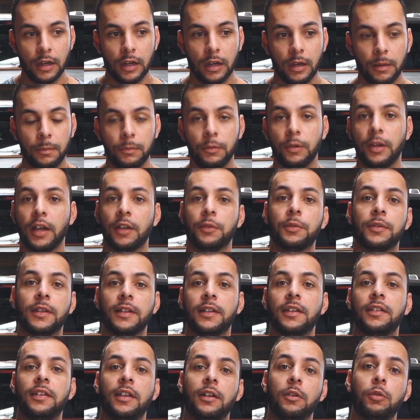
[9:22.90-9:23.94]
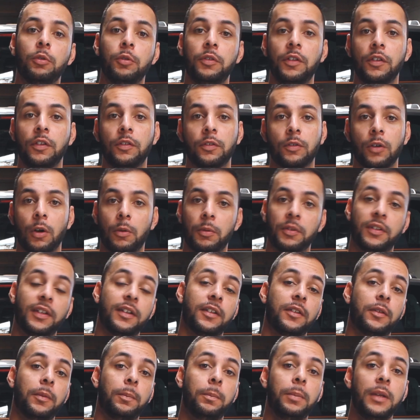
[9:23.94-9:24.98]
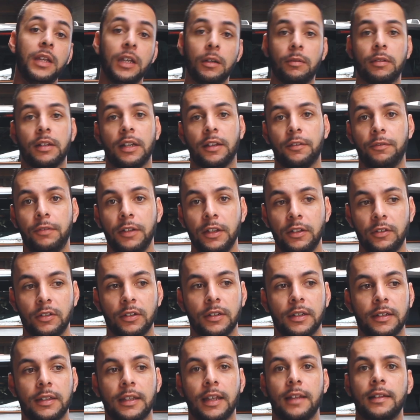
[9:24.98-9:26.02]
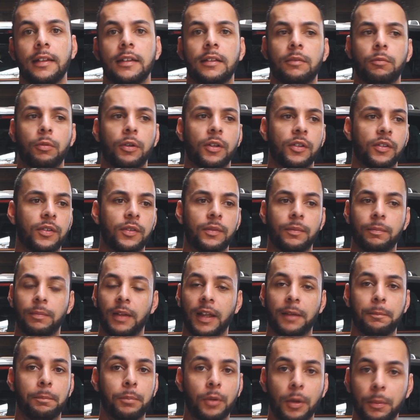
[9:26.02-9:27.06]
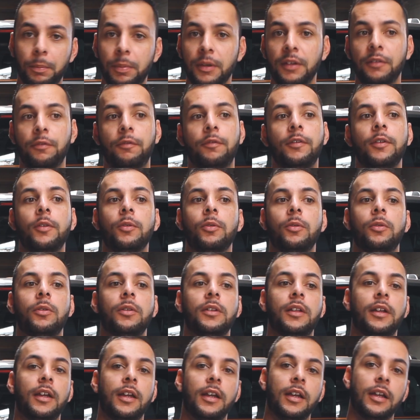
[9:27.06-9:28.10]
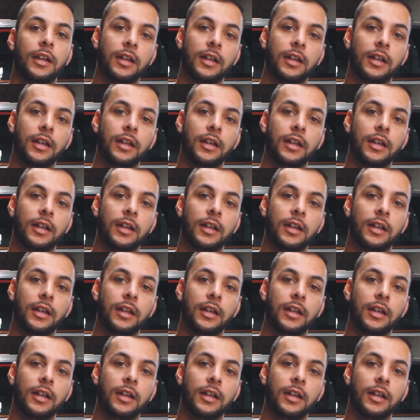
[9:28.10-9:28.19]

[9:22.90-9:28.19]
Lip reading: You guys must understand, Husni's car was at its peak when I featured it, and it was like properly fueled.